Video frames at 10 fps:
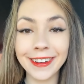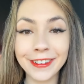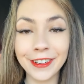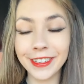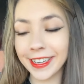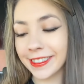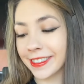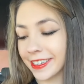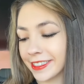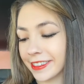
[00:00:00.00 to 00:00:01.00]
I don't know, you guys.
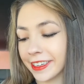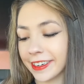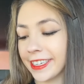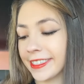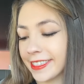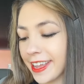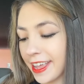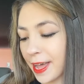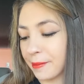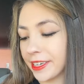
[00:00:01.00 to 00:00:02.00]
That is hilarious.
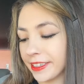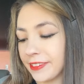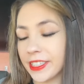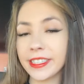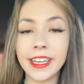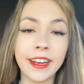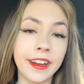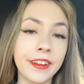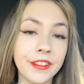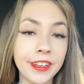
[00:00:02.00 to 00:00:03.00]
I'm going to leave this
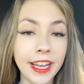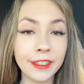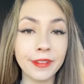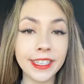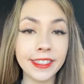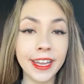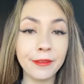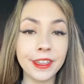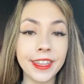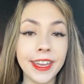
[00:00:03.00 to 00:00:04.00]
here. If you guys
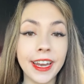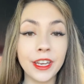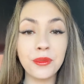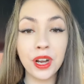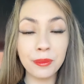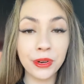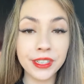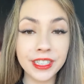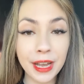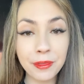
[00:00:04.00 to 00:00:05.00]
resonate with it and you want a more
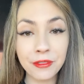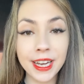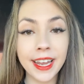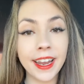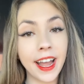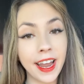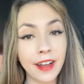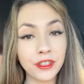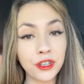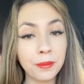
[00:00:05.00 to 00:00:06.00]
in-depth reading, I
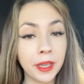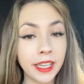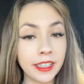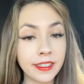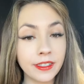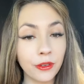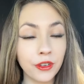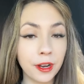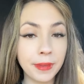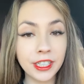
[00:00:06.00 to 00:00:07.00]
have two playlists
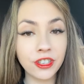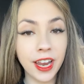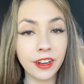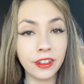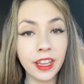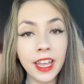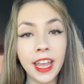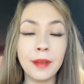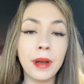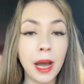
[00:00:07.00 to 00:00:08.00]
over on my channel,
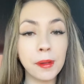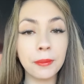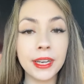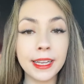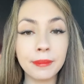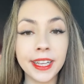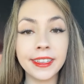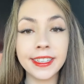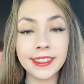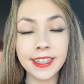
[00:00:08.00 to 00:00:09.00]
a pop-up reading
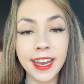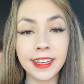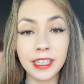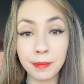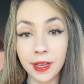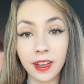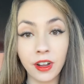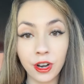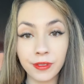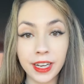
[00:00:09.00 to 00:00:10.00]
playlist and a pick a
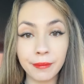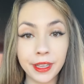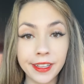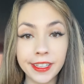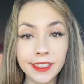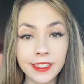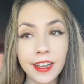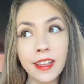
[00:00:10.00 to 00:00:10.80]
card reading playlist.